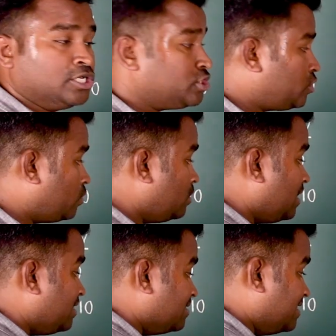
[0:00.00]
So
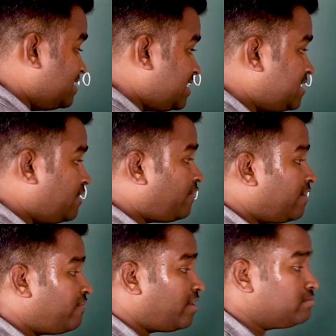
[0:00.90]
this is
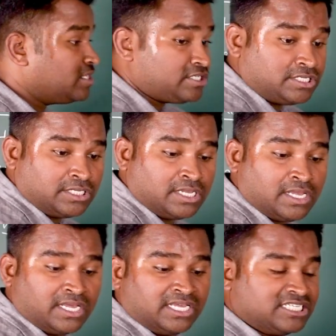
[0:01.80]
different from this.
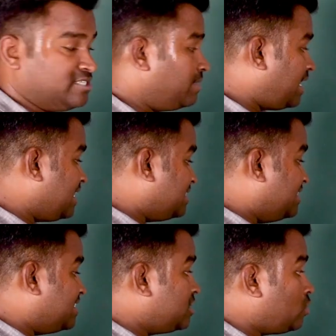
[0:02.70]
Similarly,
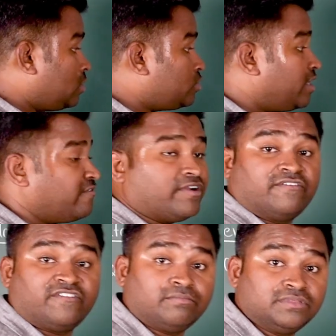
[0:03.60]
this is also
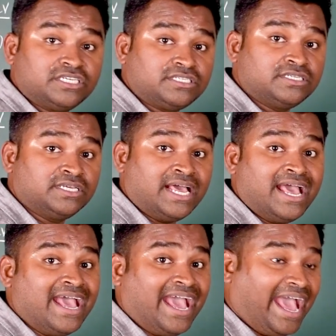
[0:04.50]
different from this.
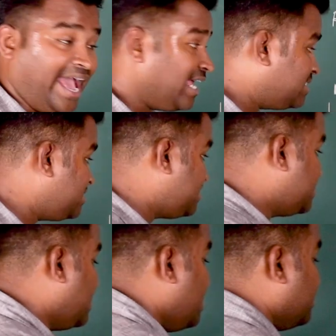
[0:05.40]

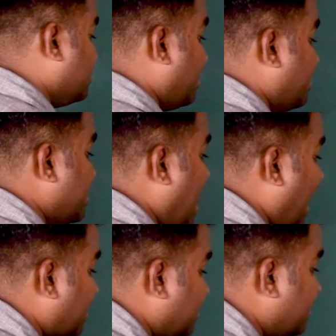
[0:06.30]
Hence, the
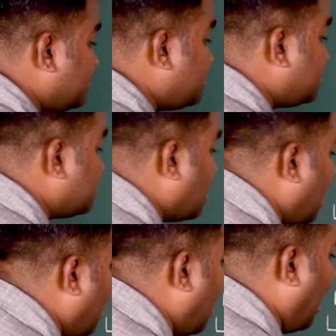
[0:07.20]
reactants
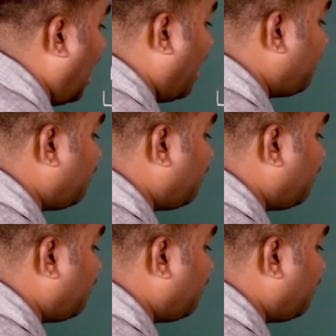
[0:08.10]
are